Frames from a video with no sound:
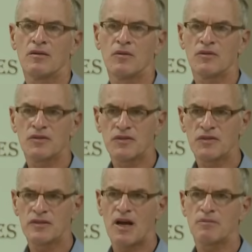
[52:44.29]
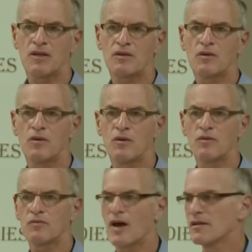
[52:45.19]
there was this phenomenon
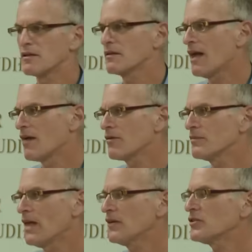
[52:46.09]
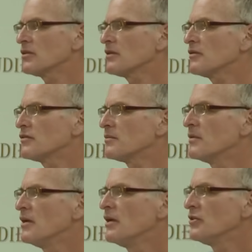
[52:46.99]
called radical Arab
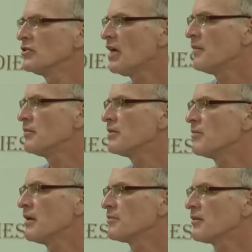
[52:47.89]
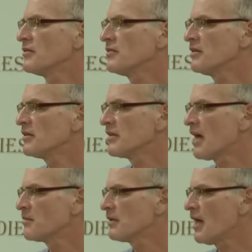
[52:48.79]
nationalism, championed by President
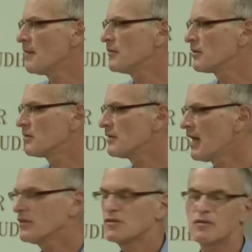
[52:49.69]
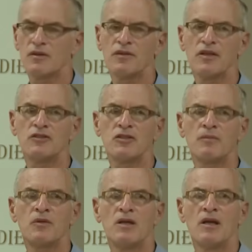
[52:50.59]
Gamal Abdel Nasser of
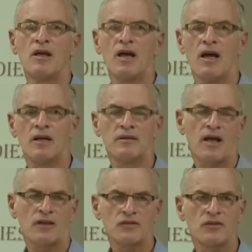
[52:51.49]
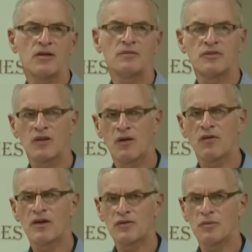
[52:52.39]
Egypt. And Nasser himself,
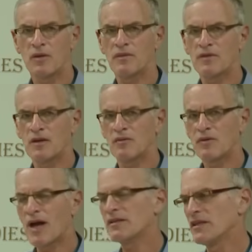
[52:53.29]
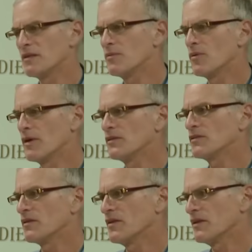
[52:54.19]
as one of the rallying
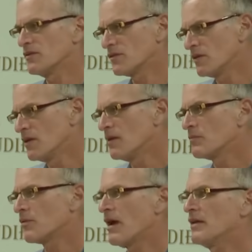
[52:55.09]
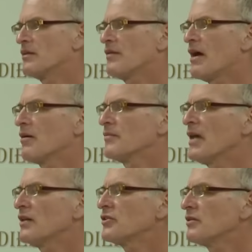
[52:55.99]
points of his brand of Arab
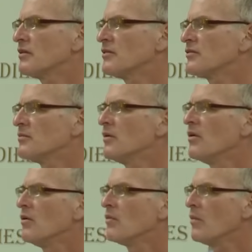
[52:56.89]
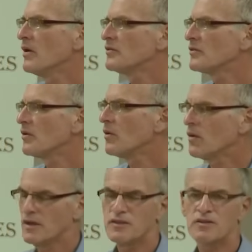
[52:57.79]
nationalism, was to
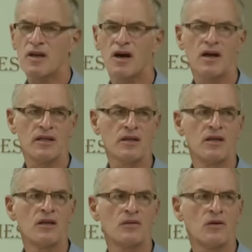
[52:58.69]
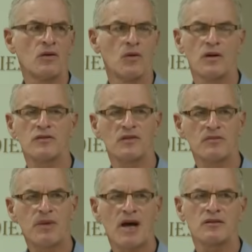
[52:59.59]
hoist high the cause
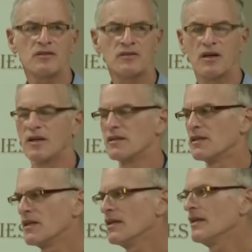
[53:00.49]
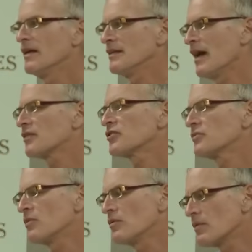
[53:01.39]
of Palestine. In
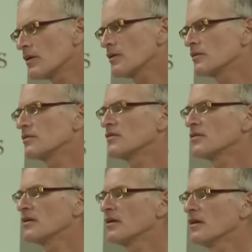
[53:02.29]
actual words,